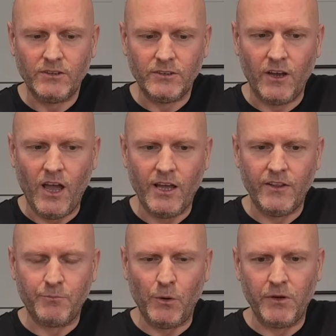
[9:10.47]
Yeah,
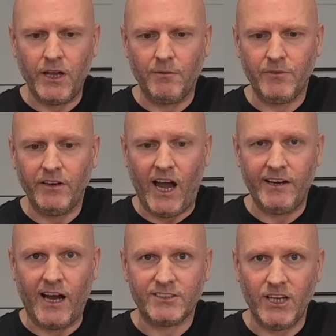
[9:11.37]
they're probably they're
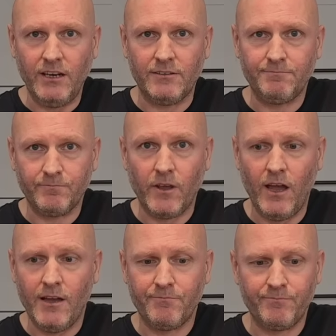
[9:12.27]
9 out of 10.
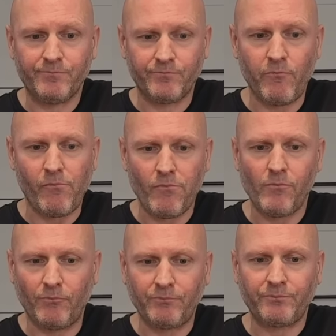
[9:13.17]
Yeah.
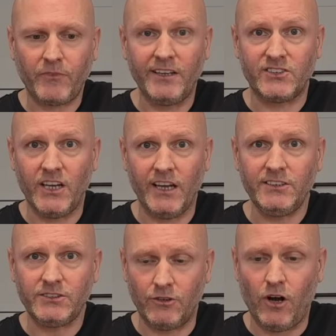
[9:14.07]
In
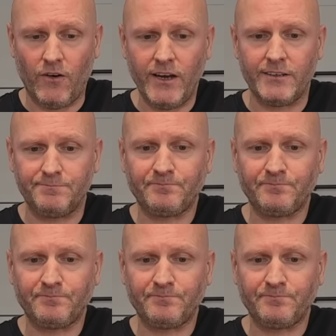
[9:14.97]
taste, they're all right.